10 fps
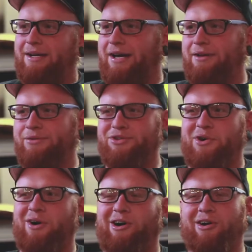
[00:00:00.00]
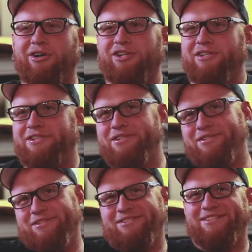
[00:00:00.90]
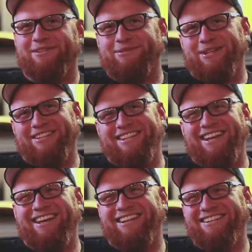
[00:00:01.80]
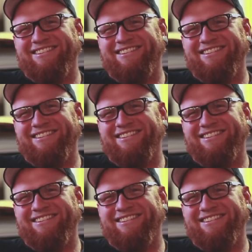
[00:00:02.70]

I don't draw arches and stuff like that.